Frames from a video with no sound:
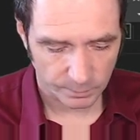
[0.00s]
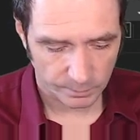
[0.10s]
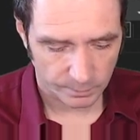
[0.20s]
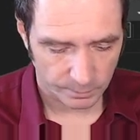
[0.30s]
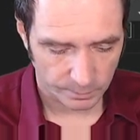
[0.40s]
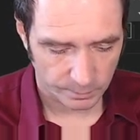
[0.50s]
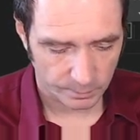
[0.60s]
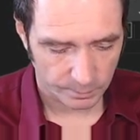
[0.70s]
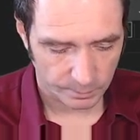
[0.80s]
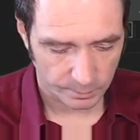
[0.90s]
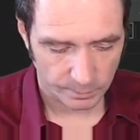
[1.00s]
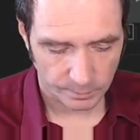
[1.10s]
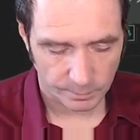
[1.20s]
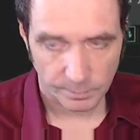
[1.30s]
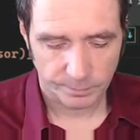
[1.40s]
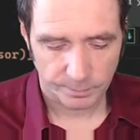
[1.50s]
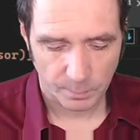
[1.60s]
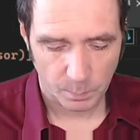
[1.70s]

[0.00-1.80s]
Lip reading: Nothing is said.